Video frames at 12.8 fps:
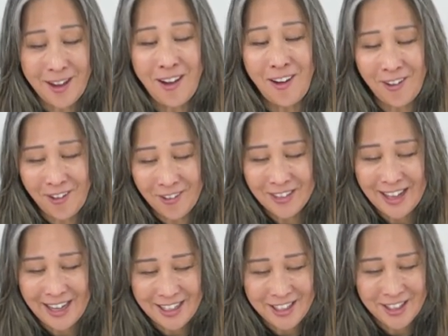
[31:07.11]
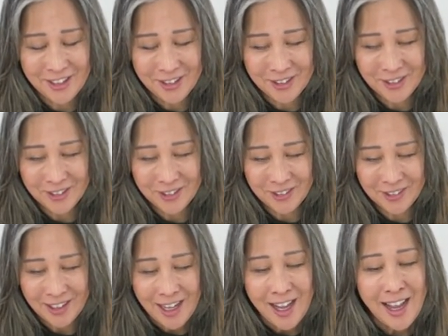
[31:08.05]
Oh, thank you.
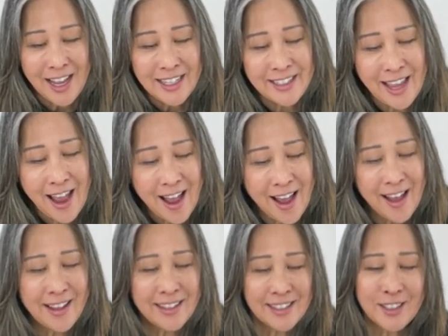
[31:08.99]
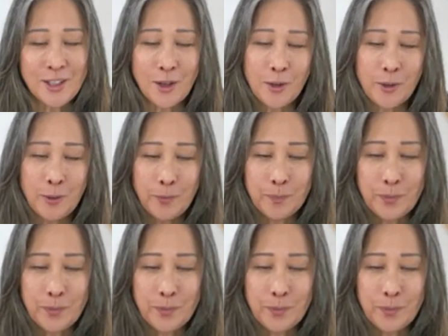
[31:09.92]
Yeah, so